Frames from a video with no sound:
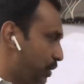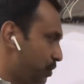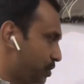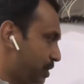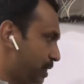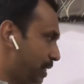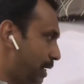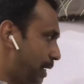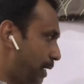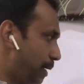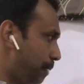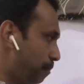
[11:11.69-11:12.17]
You
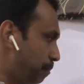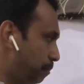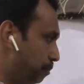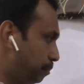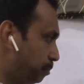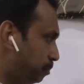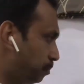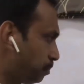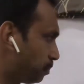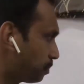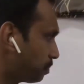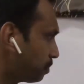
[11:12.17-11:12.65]
see,
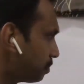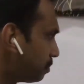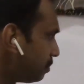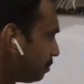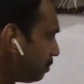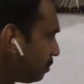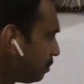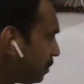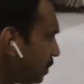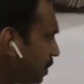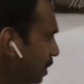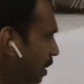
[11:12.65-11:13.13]

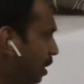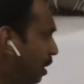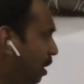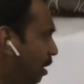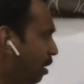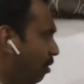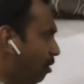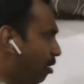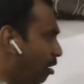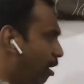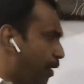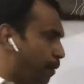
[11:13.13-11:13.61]

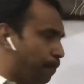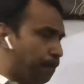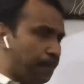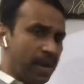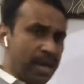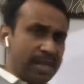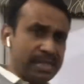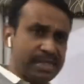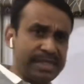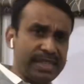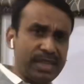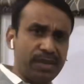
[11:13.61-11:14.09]
on
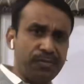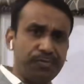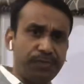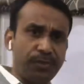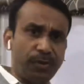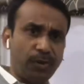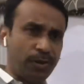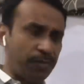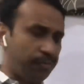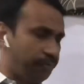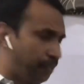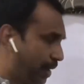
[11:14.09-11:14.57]
passing
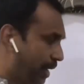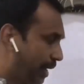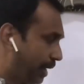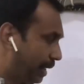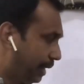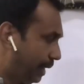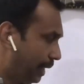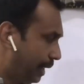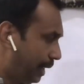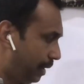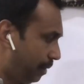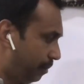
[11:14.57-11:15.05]
4
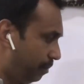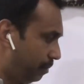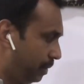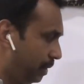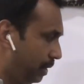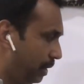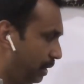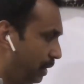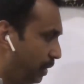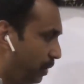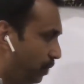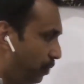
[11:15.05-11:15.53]
Faraday,
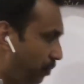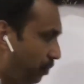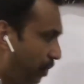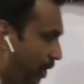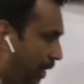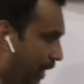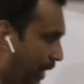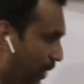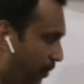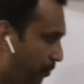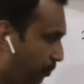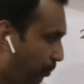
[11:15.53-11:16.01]
we
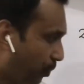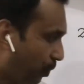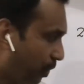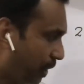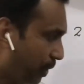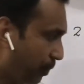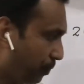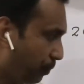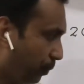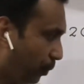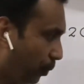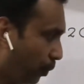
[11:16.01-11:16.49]
get
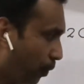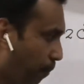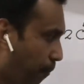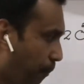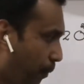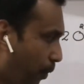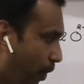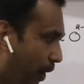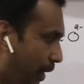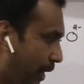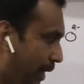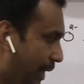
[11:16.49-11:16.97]

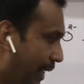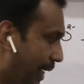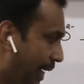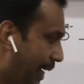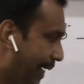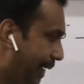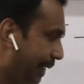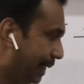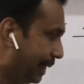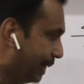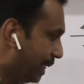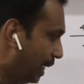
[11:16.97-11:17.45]

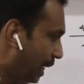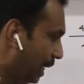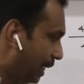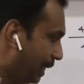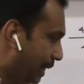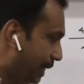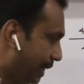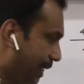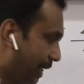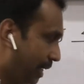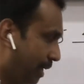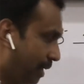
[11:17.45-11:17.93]
44.8
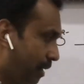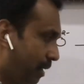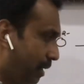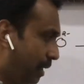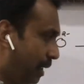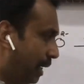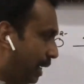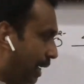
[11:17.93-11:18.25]
liter